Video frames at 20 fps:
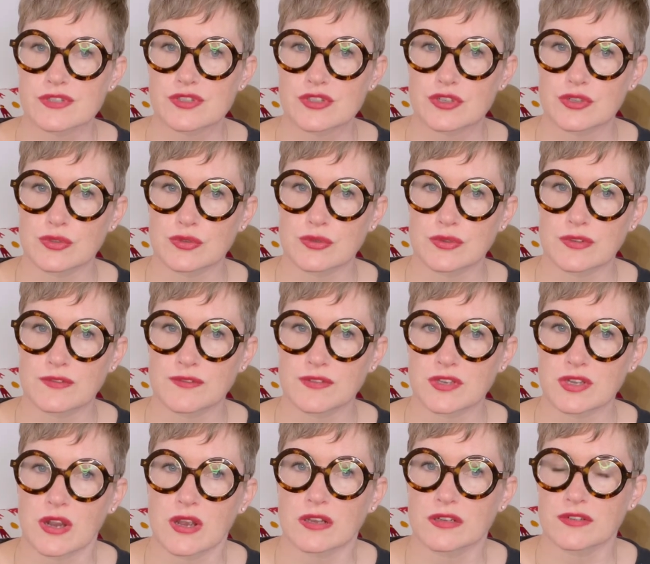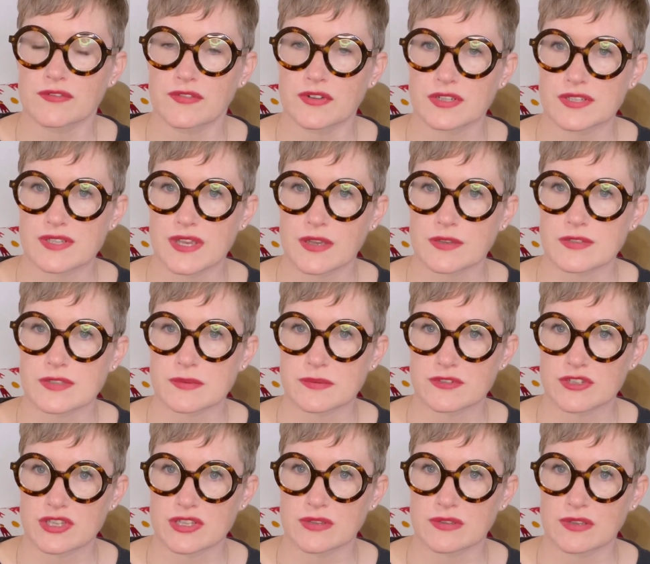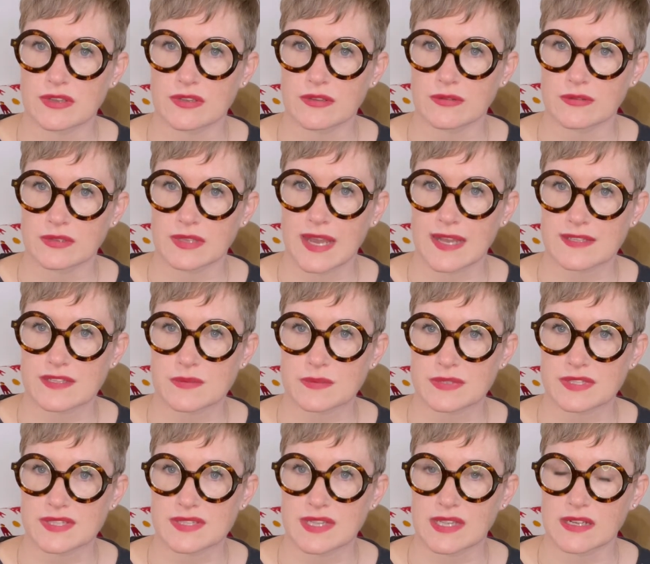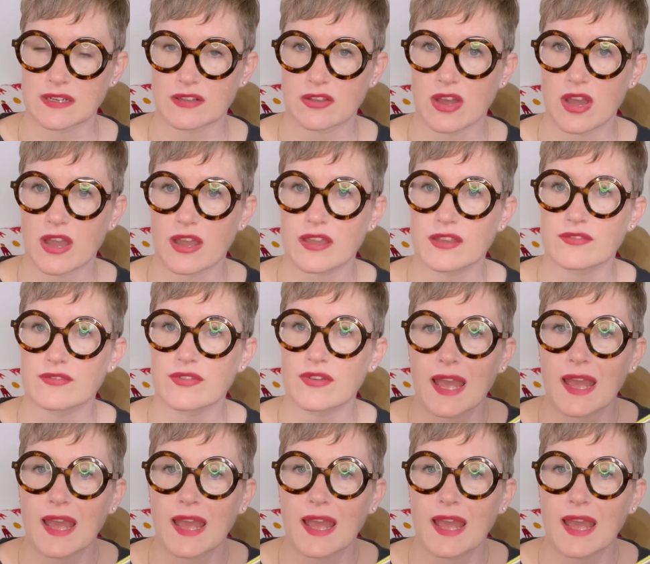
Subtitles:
to the photographer's house where she last was seen alive.